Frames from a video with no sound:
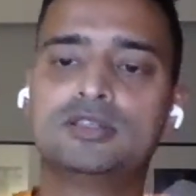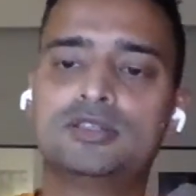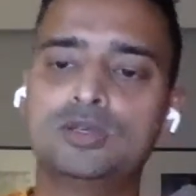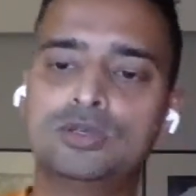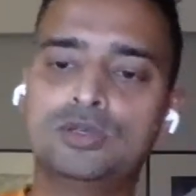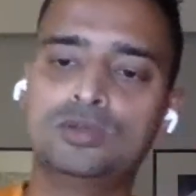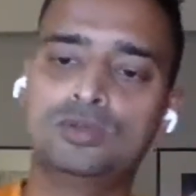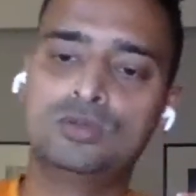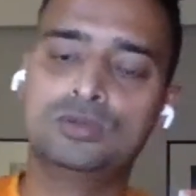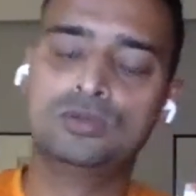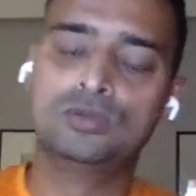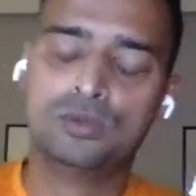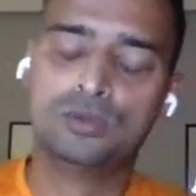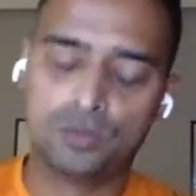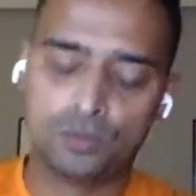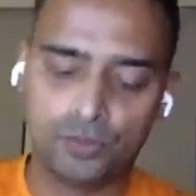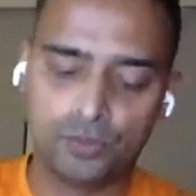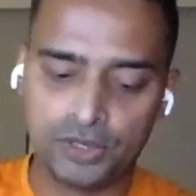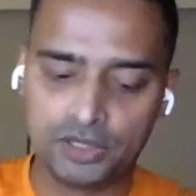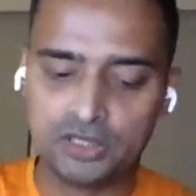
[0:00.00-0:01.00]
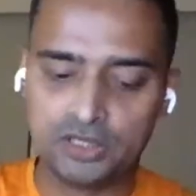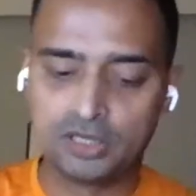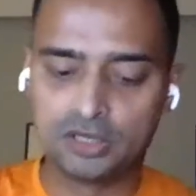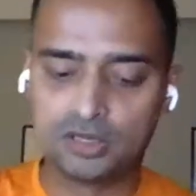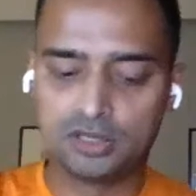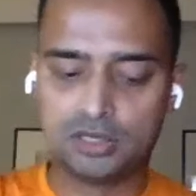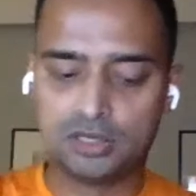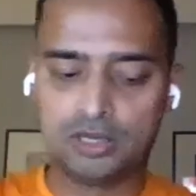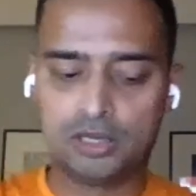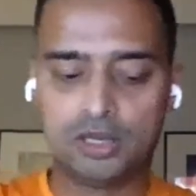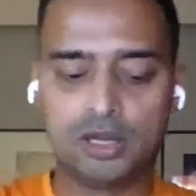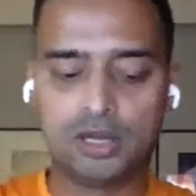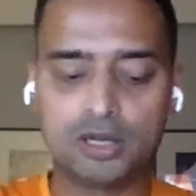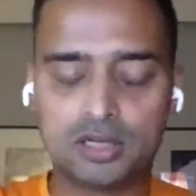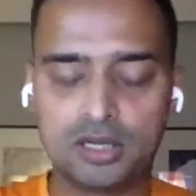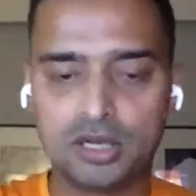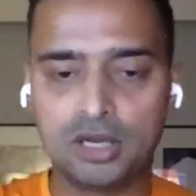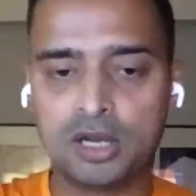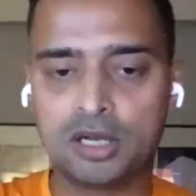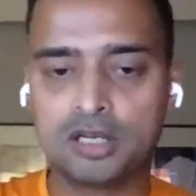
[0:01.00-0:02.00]
to do with
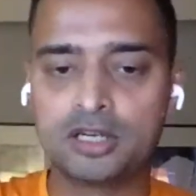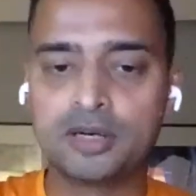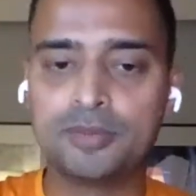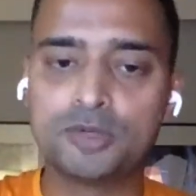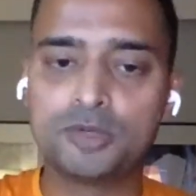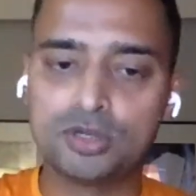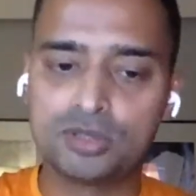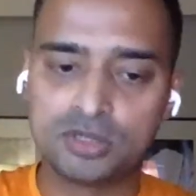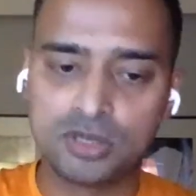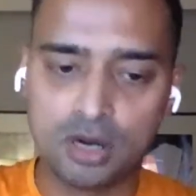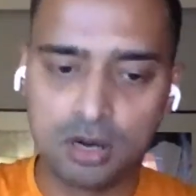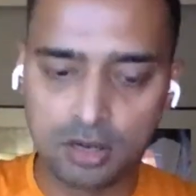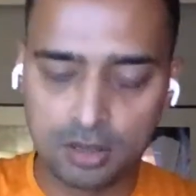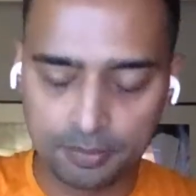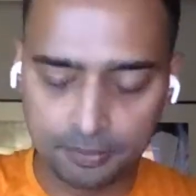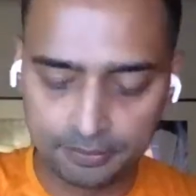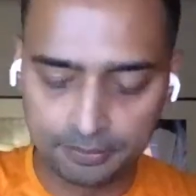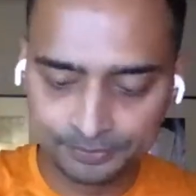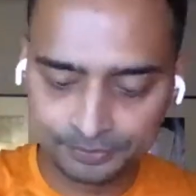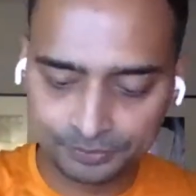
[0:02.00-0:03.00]
a crypto startup